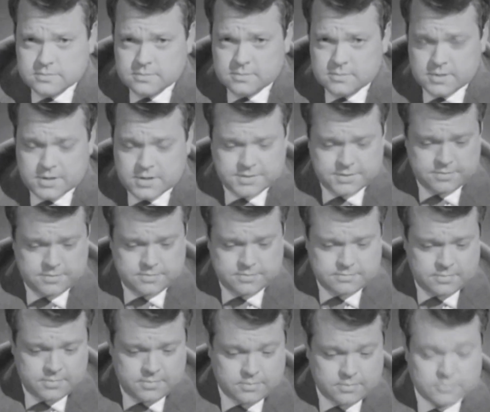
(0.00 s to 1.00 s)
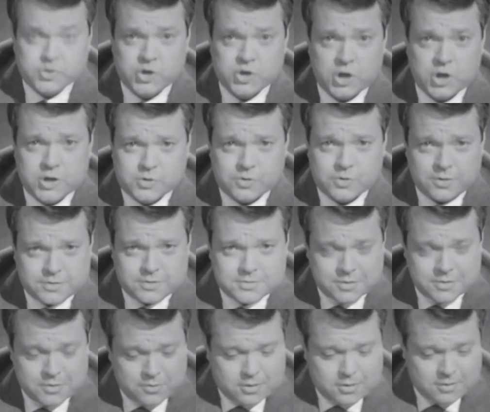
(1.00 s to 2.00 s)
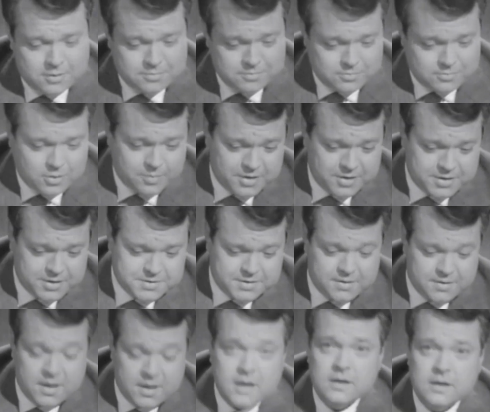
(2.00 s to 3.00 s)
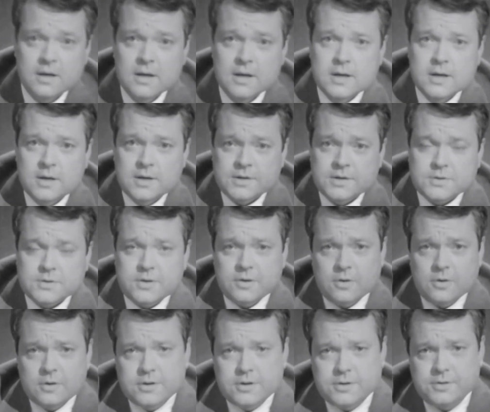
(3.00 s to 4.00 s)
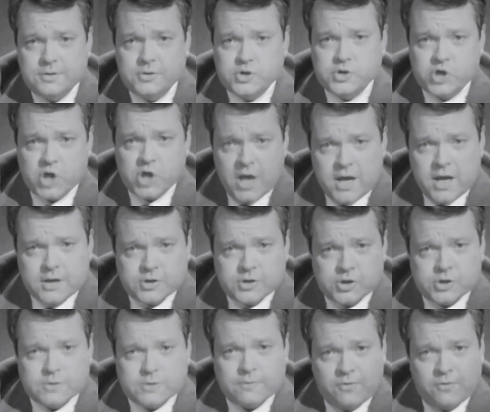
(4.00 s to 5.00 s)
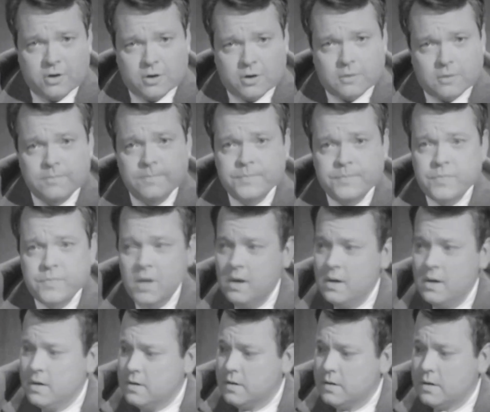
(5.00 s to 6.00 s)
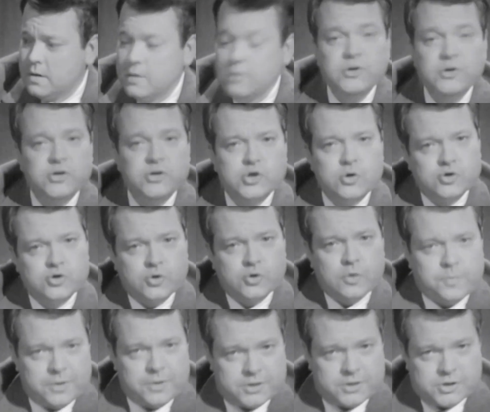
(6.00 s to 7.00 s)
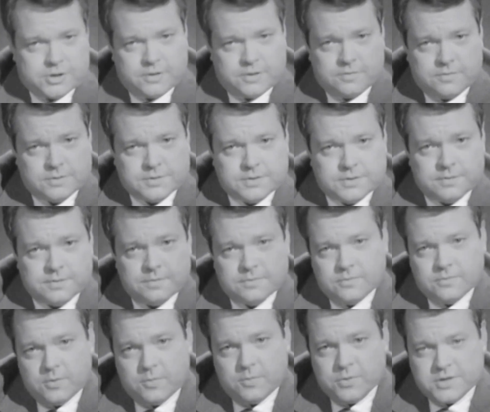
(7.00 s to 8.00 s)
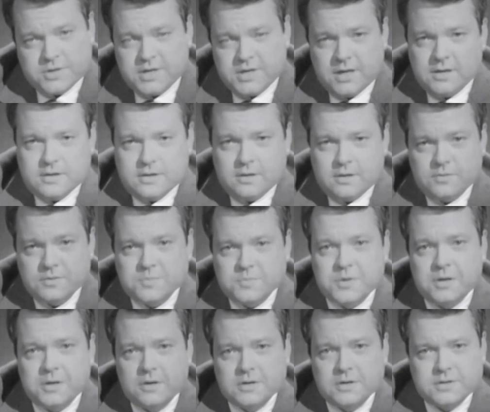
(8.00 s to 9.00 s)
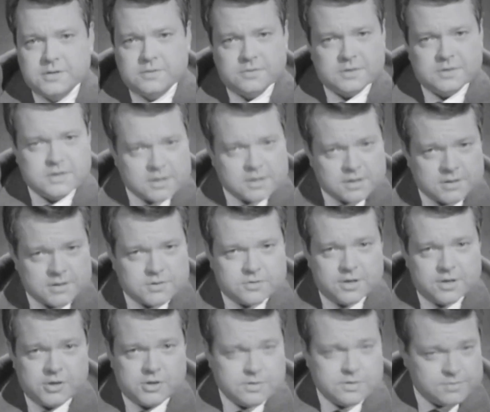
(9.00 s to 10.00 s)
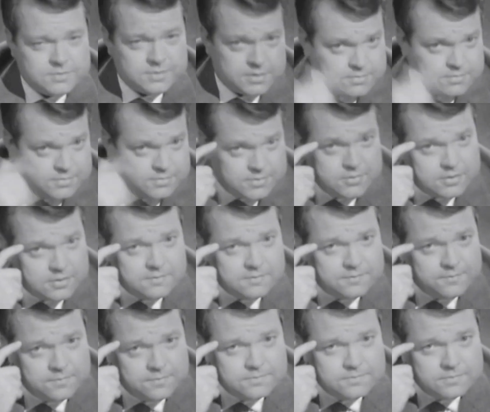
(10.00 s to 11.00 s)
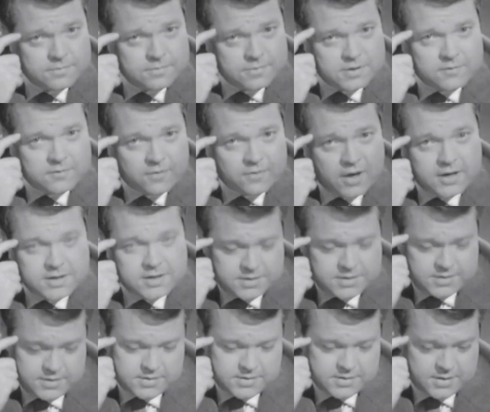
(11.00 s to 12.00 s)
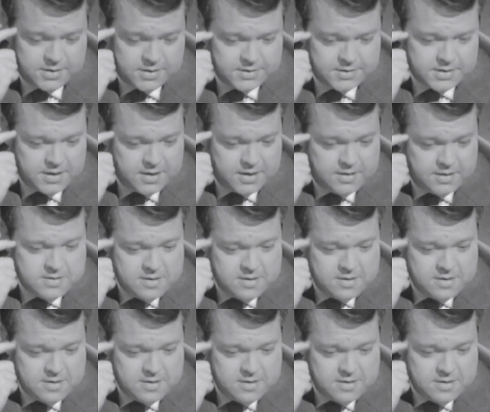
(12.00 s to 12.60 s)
At least I'm scheduled to go on more minutes than that. So in order to change film, we showed you a picture. We pretended it was because it was an illustration. It was a sort of device, as I say.